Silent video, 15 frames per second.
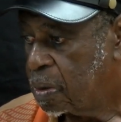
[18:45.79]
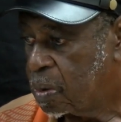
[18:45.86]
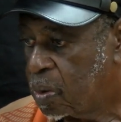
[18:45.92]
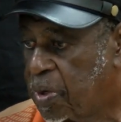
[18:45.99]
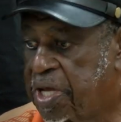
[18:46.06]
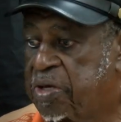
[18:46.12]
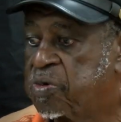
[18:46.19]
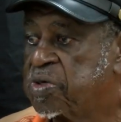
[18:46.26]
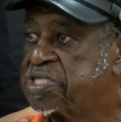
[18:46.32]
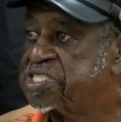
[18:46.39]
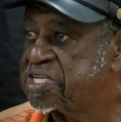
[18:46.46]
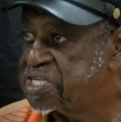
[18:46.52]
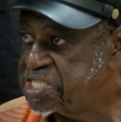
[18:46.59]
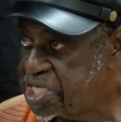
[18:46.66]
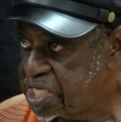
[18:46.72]
way it was
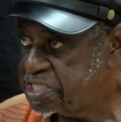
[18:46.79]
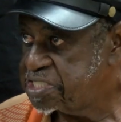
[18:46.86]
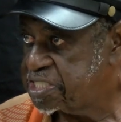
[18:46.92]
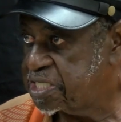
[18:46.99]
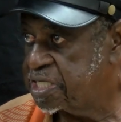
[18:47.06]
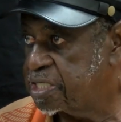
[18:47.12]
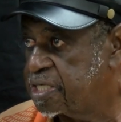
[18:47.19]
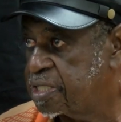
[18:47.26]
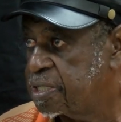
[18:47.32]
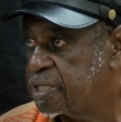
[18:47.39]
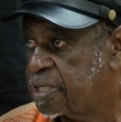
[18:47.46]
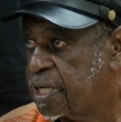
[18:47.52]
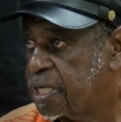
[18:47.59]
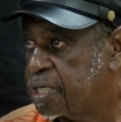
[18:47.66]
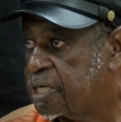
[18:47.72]
suggested,
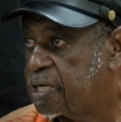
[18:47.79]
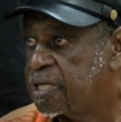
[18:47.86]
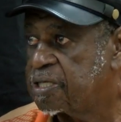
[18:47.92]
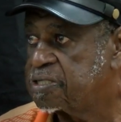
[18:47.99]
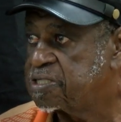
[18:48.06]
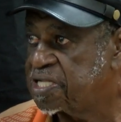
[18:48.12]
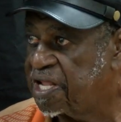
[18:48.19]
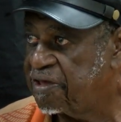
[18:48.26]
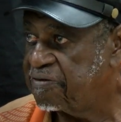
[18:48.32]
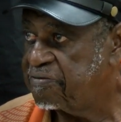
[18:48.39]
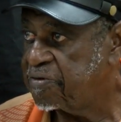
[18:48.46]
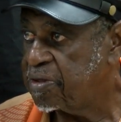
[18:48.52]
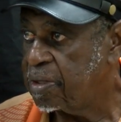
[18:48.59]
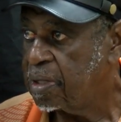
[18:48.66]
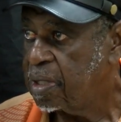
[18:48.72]
that the
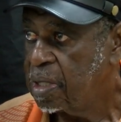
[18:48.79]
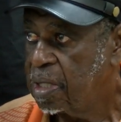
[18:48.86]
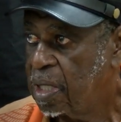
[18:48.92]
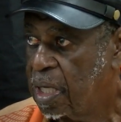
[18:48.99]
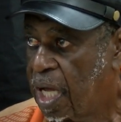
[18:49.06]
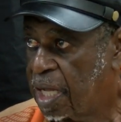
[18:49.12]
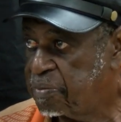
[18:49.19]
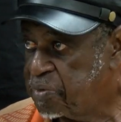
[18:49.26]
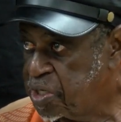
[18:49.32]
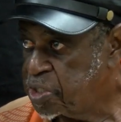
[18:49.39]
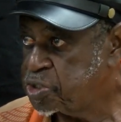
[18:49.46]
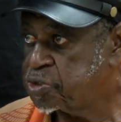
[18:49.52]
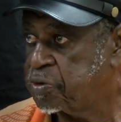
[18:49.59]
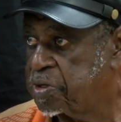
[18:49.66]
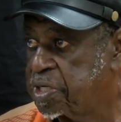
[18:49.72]
Navy
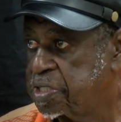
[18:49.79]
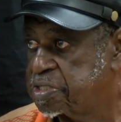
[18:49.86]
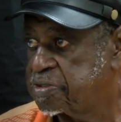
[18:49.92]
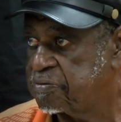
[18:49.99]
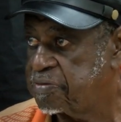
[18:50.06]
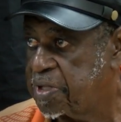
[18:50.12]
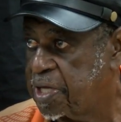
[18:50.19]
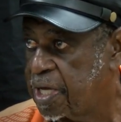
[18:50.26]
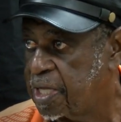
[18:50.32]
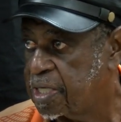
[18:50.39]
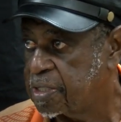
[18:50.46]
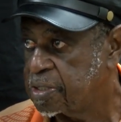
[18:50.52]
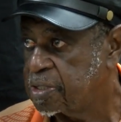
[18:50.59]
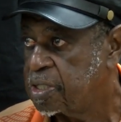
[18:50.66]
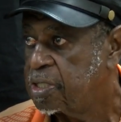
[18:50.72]
administrators of the
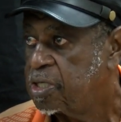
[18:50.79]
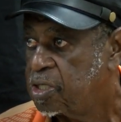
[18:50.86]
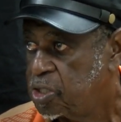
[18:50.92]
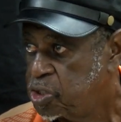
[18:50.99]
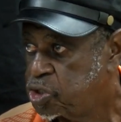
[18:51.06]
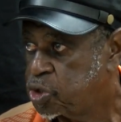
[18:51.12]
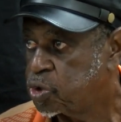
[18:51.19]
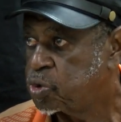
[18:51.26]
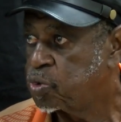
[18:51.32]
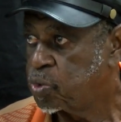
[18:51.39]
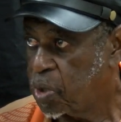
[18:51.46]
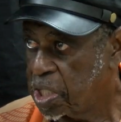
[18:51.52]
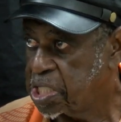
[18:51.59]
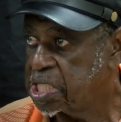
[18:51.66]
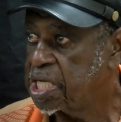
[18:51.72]
island should
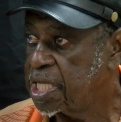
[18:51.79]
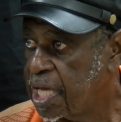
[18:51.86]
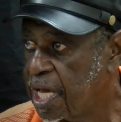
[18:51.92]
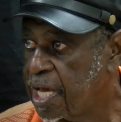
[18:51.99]
run the